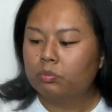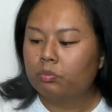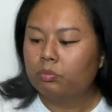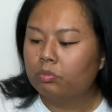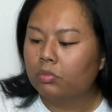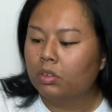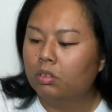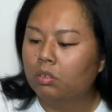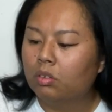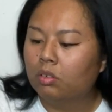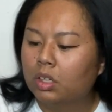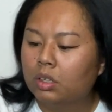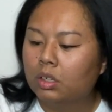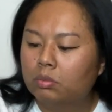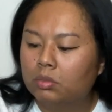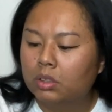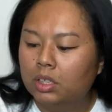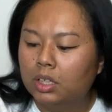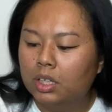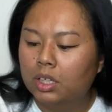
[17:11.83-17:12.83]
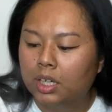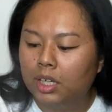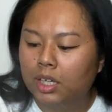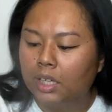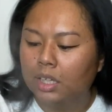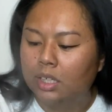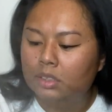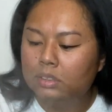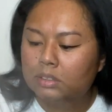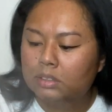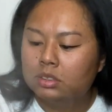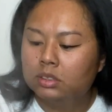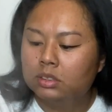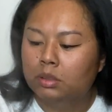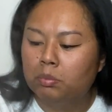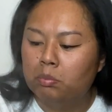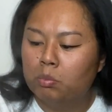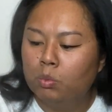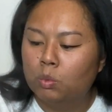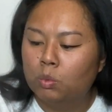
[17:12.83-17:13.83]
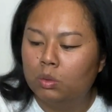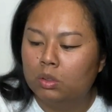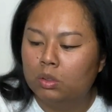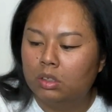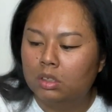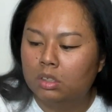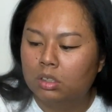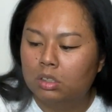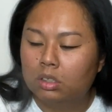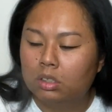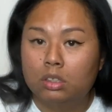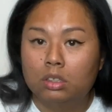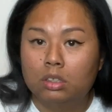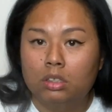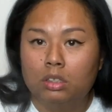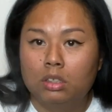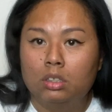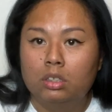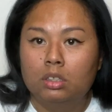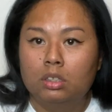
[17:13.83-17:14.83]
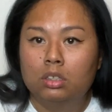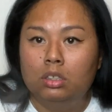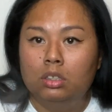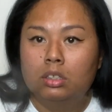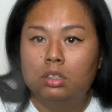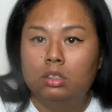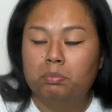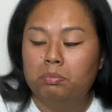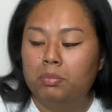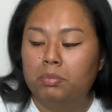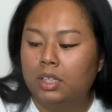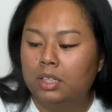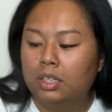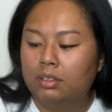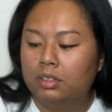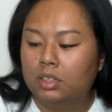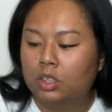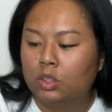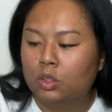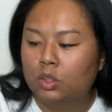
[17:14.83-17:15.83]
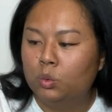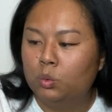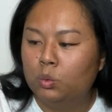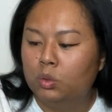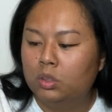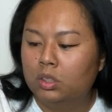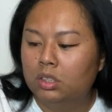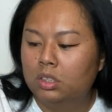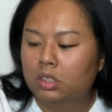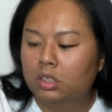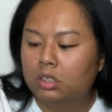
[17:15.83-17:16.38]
I'm gonna add some more. The good.